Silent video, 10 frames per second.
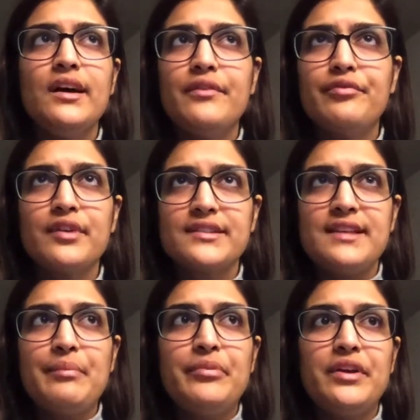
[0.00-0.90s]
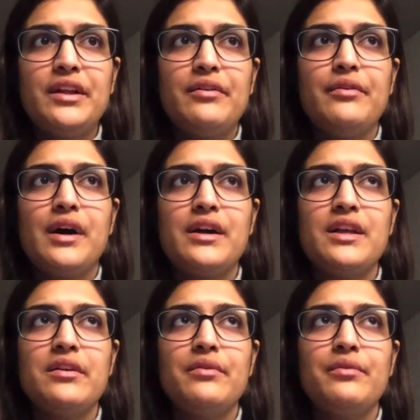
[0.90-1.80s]
for example,
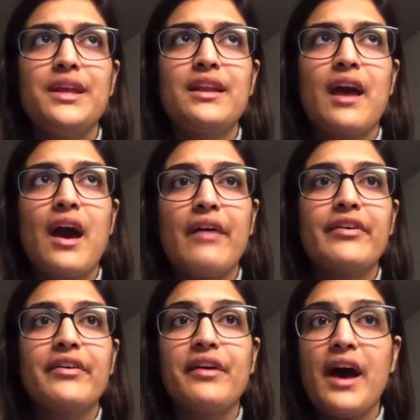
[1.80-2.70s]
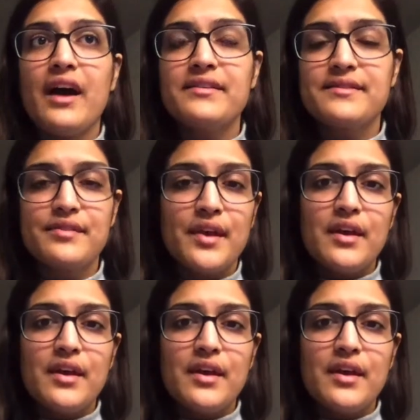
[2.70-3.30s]
we can have a class